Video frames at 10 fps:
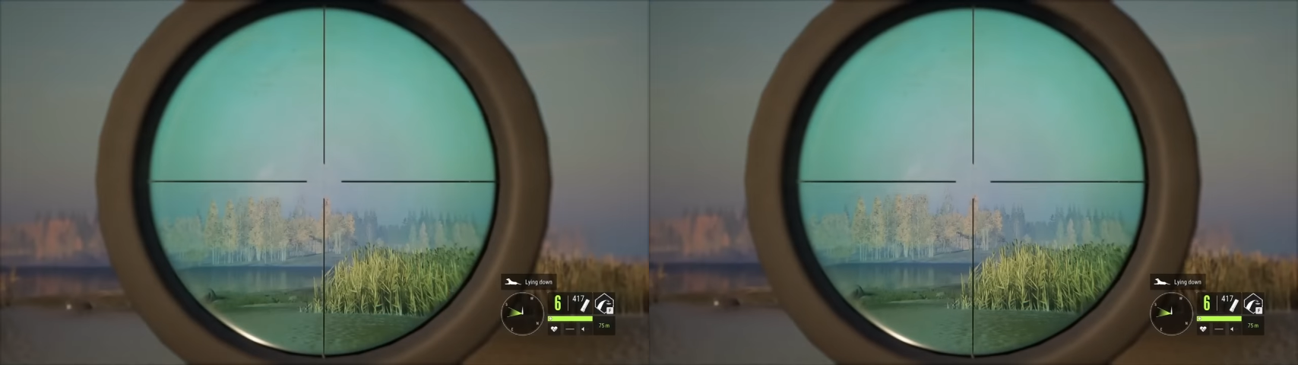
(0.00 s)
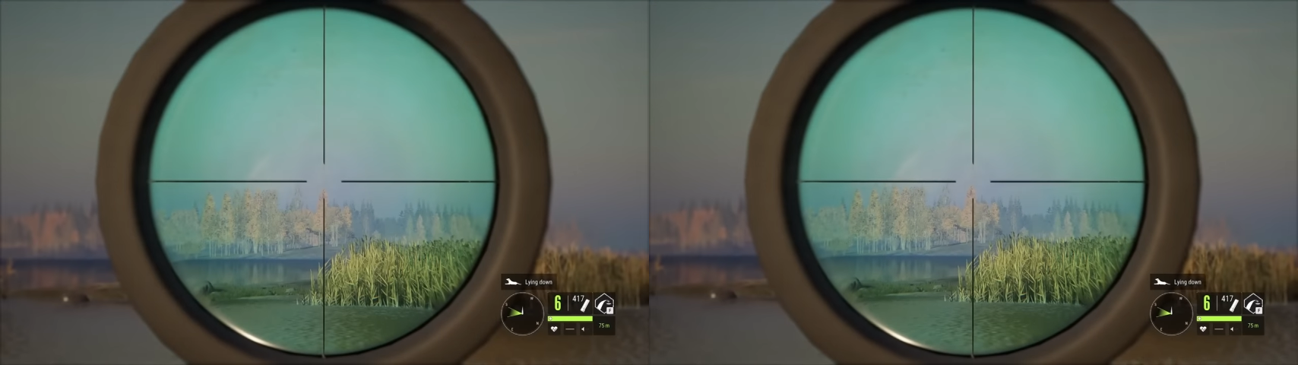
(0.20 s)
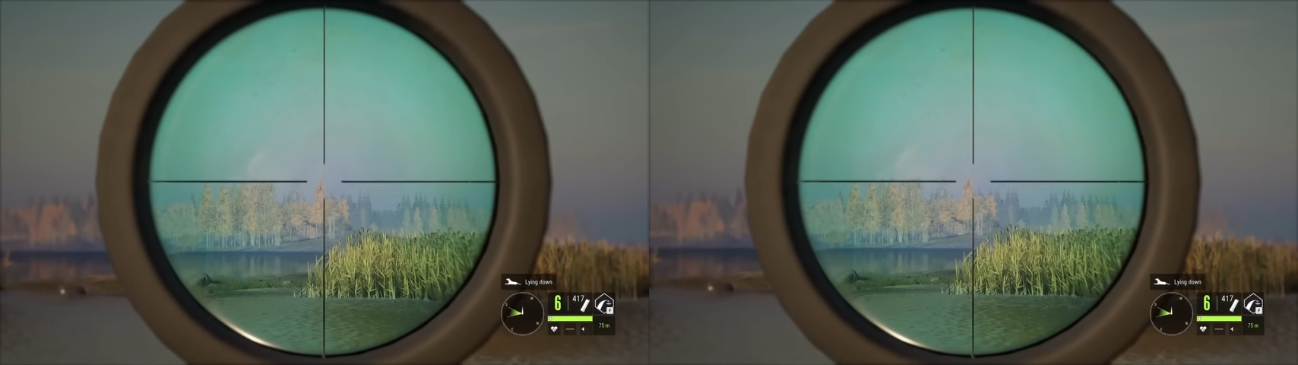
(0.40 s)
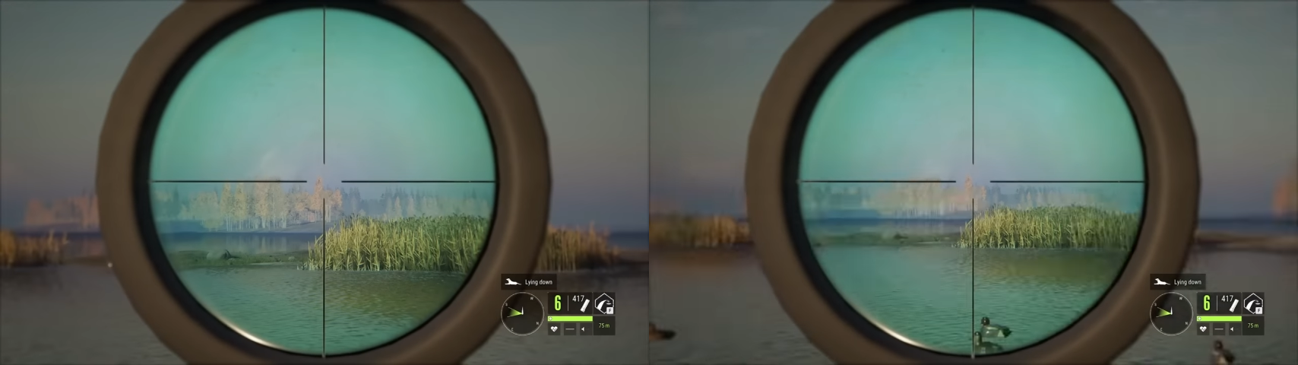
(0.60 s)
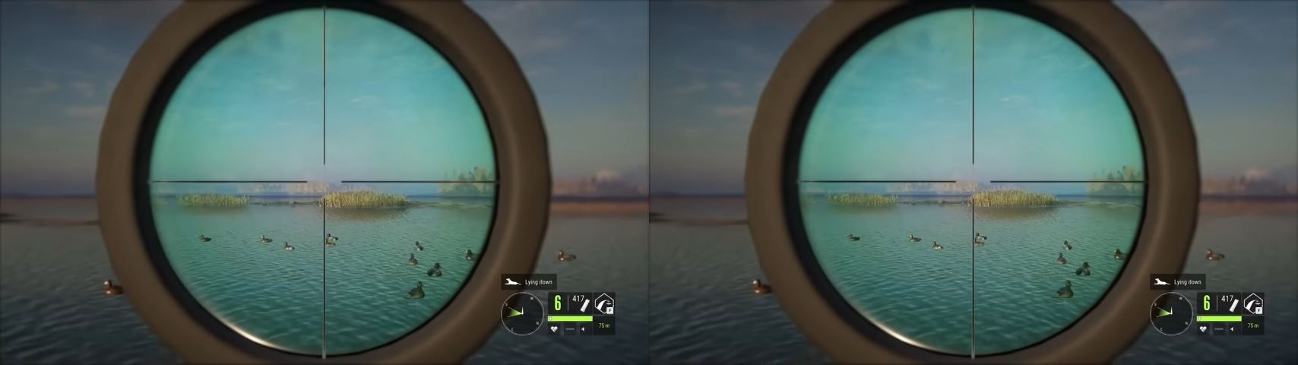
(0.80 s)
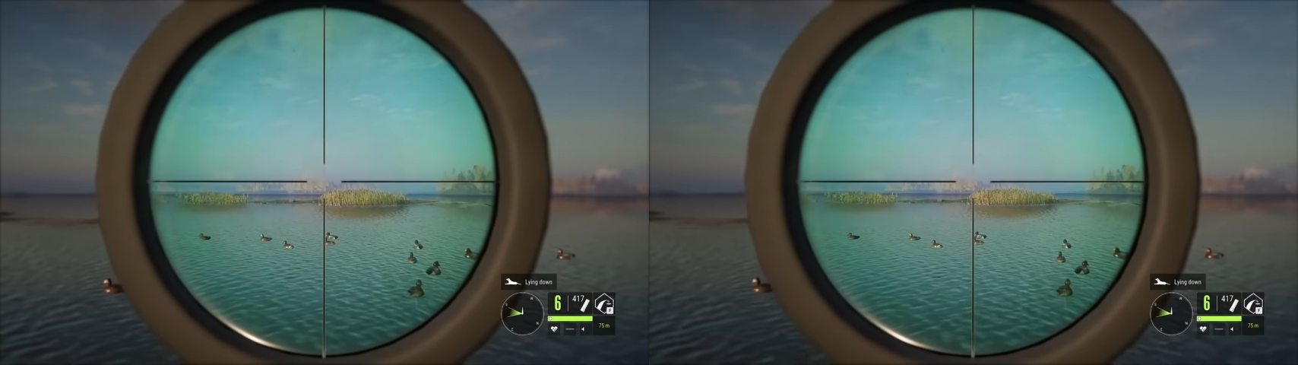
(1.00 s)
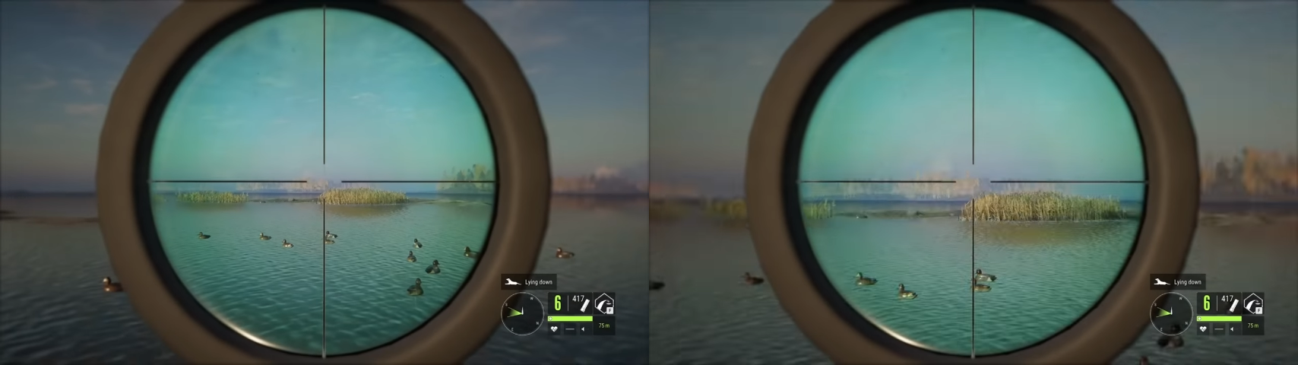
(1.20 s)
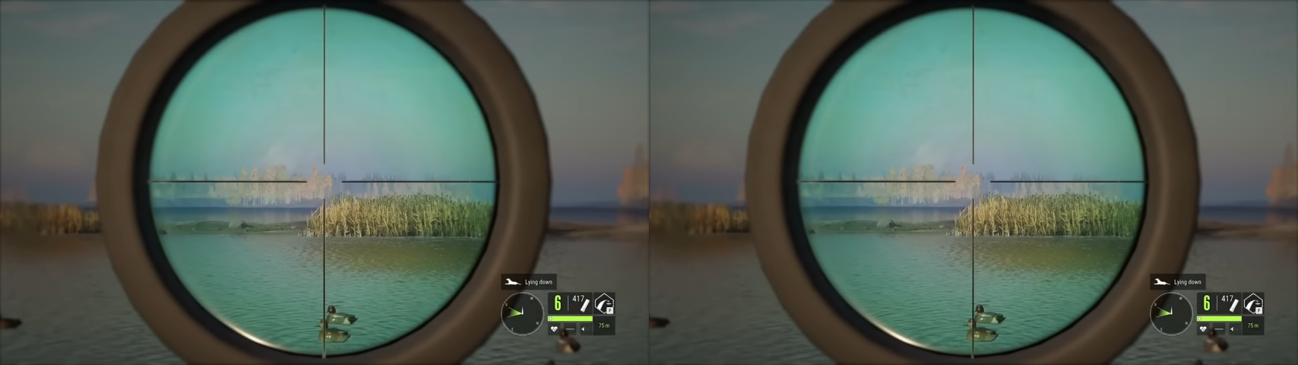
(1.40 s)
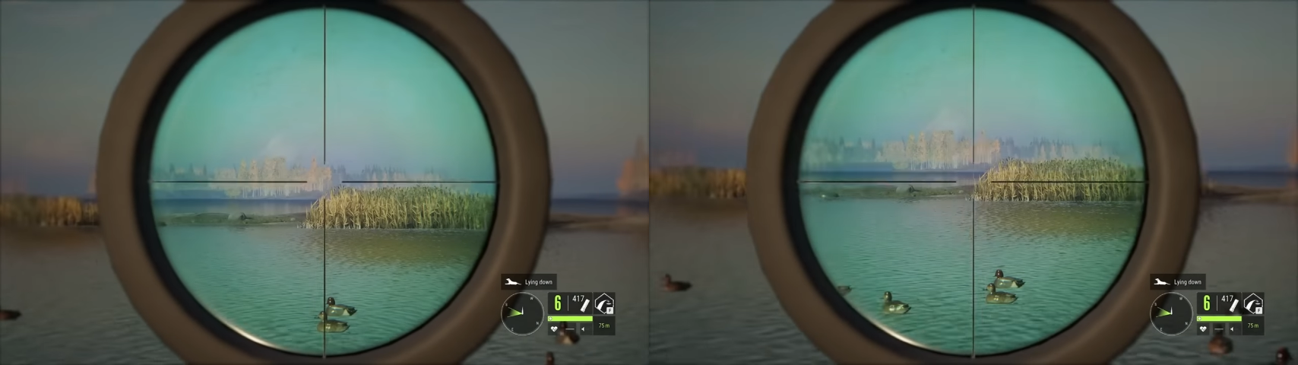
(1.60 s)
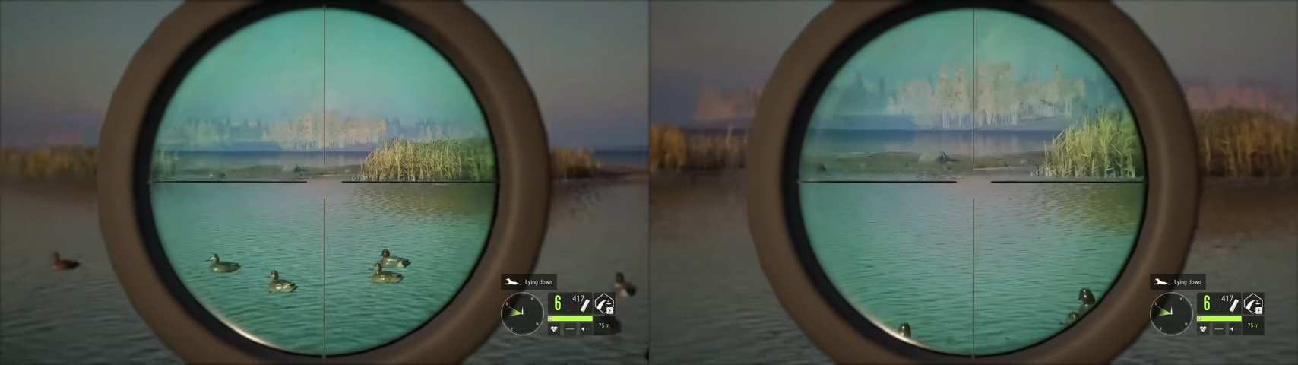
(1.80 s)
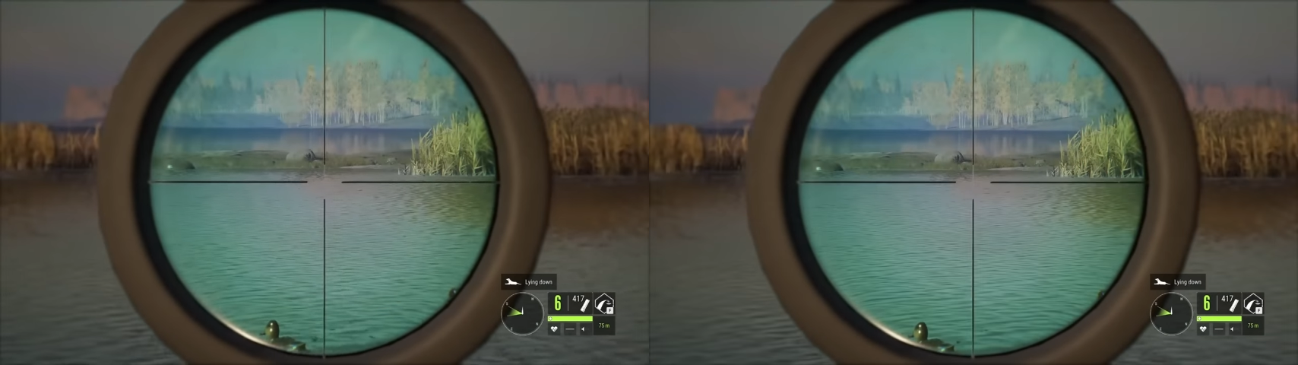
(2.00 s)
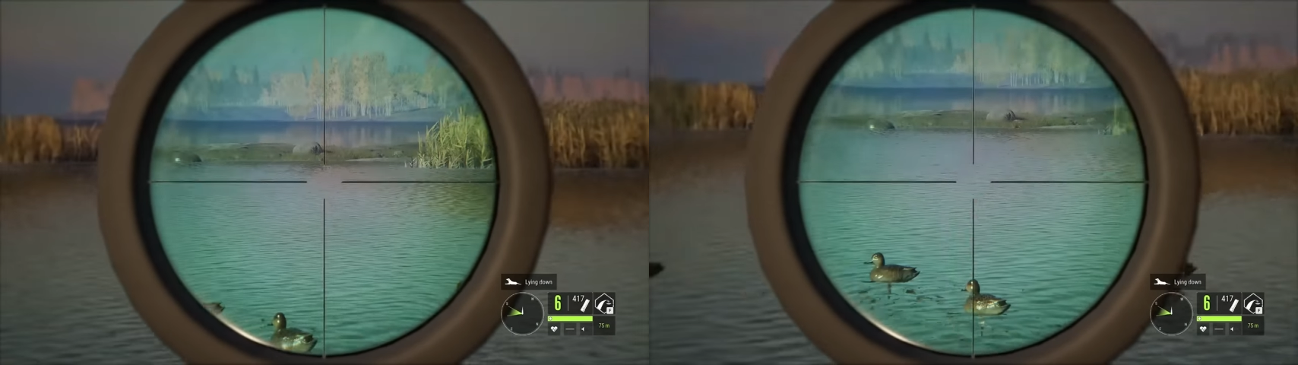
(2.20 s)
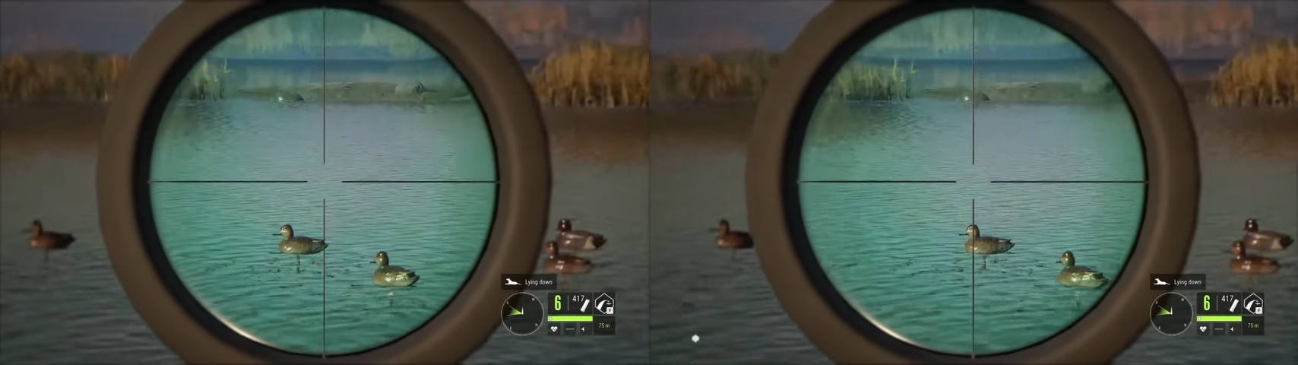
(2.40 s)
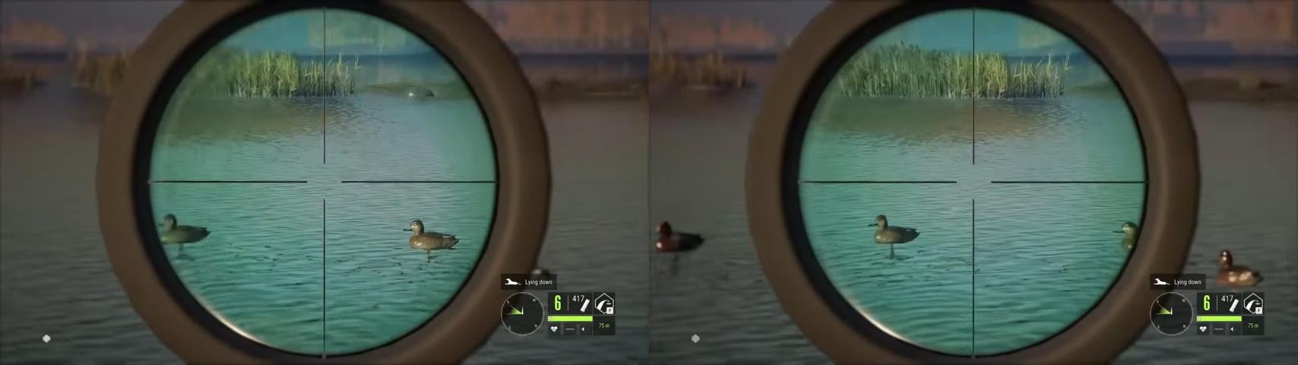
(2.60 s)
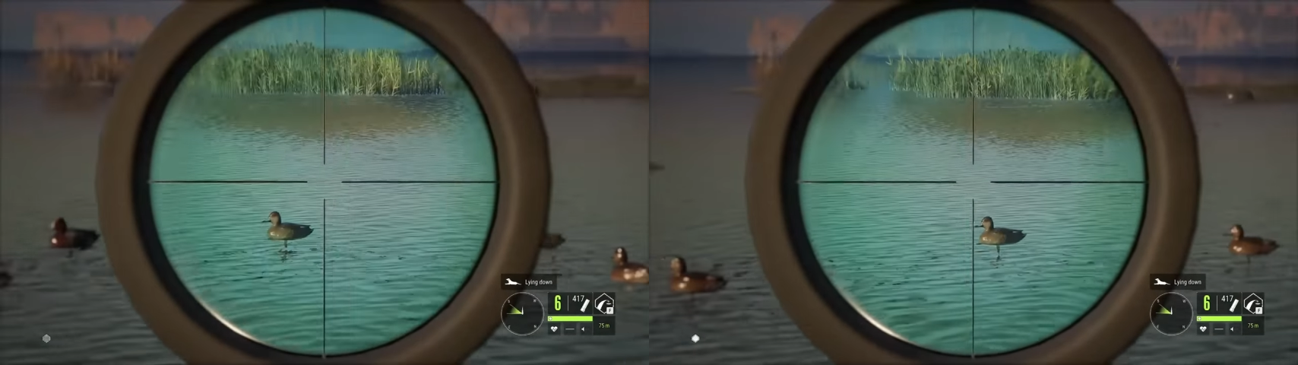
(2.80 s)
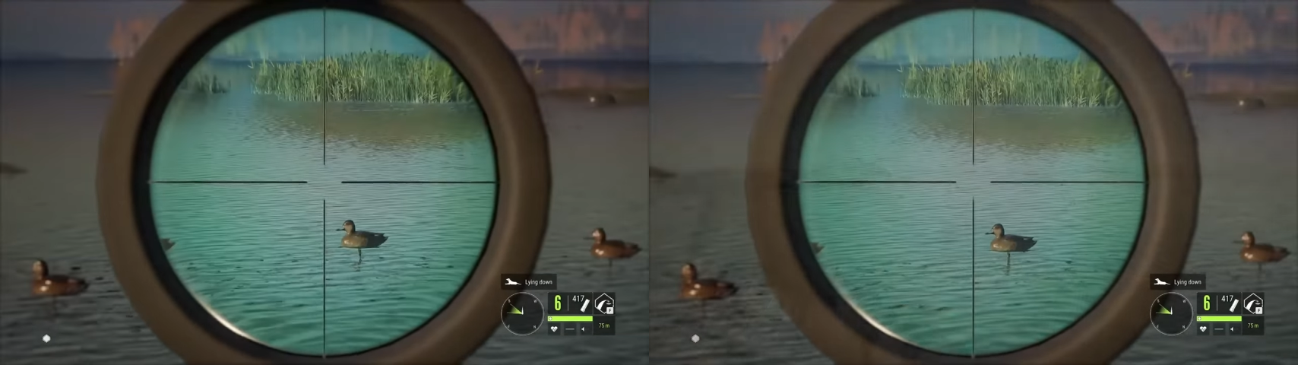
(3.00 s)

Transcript: No face is visible, so there are no lips to read.